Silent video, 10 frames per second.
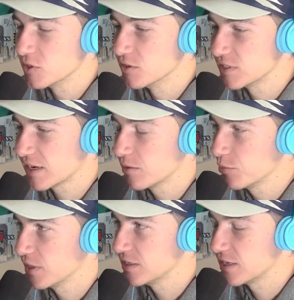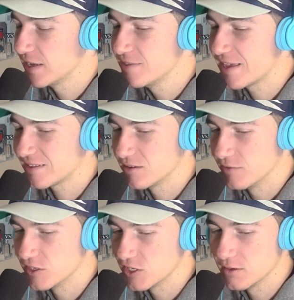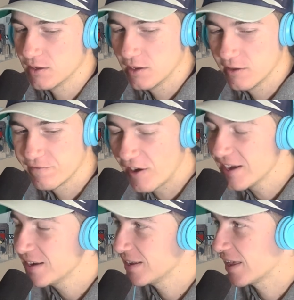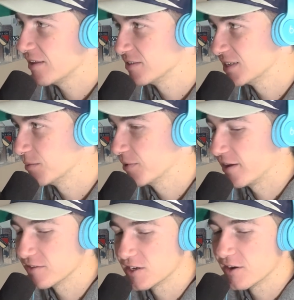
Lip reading: They're in second place in that division, fighting to get into the playoffs.